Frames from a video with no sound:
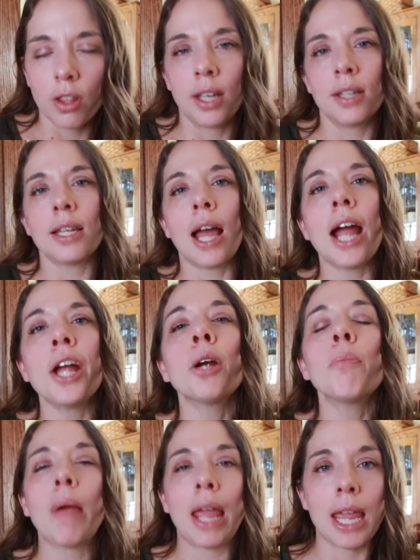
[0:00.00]
The
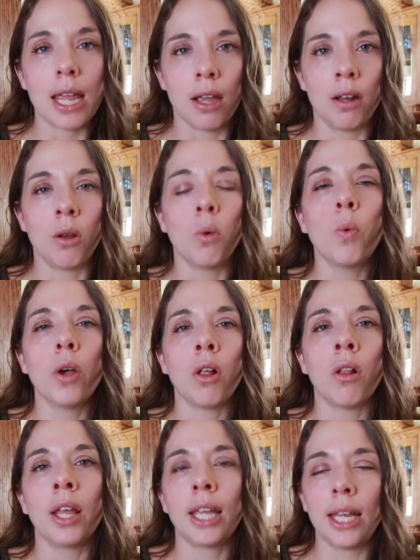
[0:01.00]
entire pan
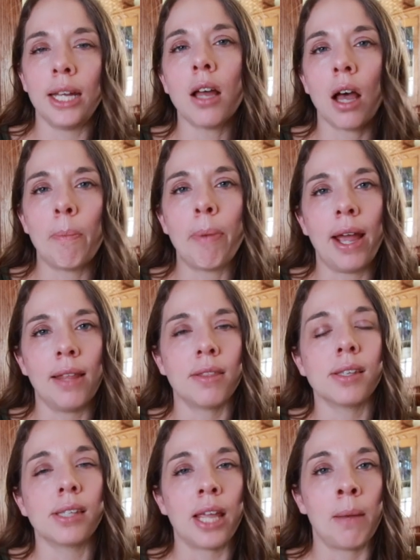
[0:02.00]
will heat up at
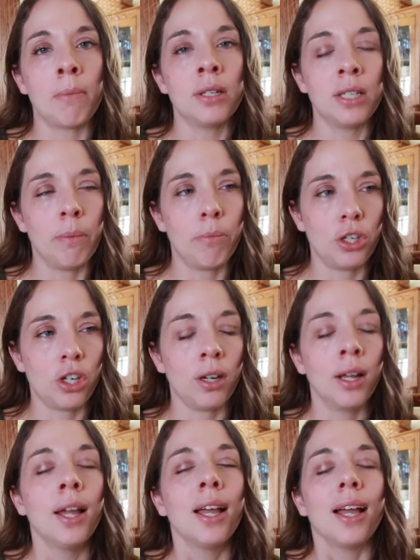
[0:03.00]
the same temperature.